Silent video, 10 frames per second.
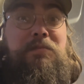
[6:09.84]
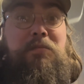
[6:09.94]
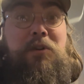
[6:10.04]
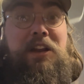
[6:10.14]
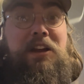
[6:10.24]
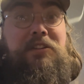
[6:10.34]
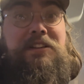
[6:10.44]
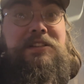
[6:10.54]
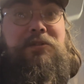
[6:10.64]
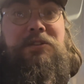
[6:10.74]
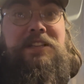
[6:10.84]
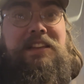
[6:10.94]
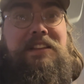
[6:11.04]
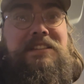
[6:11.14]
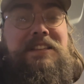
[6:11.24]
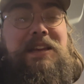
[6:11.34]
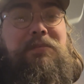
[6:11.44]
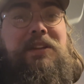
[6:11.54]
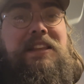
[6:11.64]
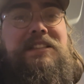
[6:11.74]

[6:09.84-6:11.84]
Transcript: putting out installs like this, keeping